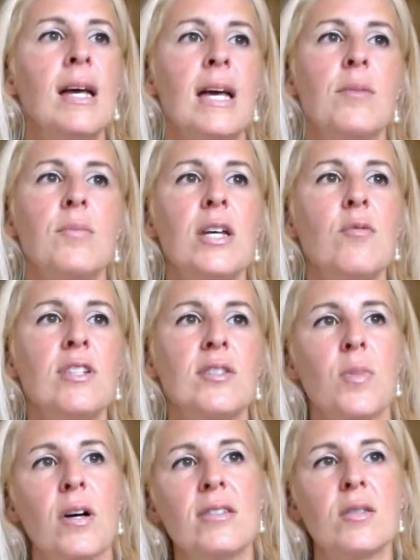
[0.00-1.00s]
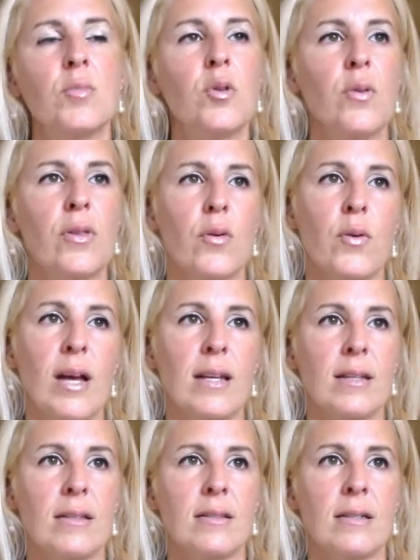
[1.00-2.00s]
and being responsible with
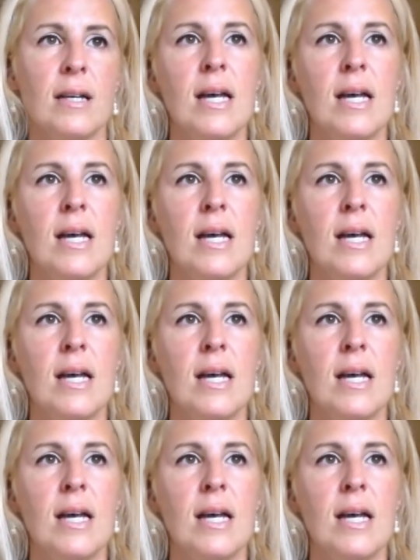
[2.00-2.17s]
credit.